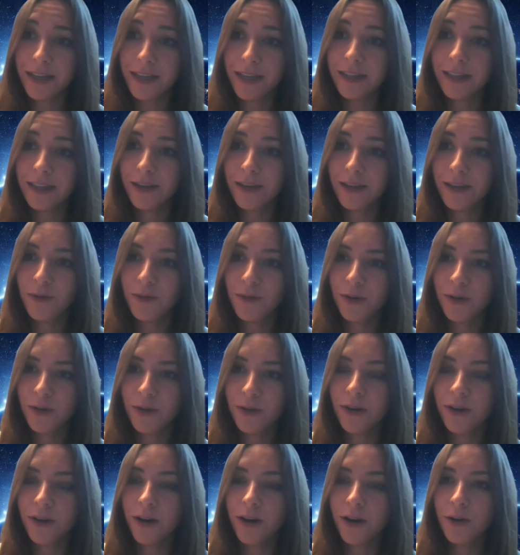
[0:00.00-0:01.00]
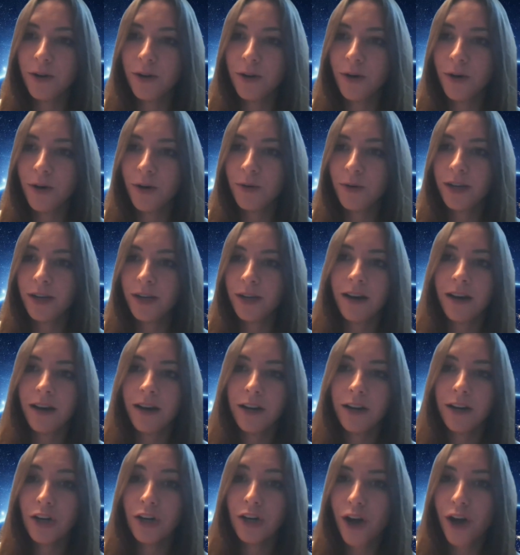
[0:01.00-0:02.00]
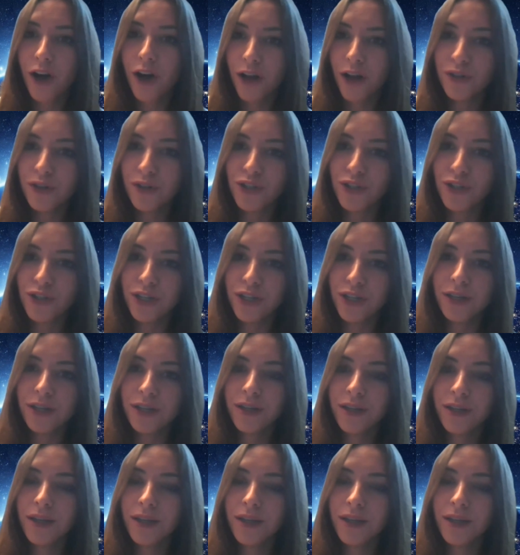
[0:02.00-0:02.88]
pretending what you're not knowing, not acknowledging,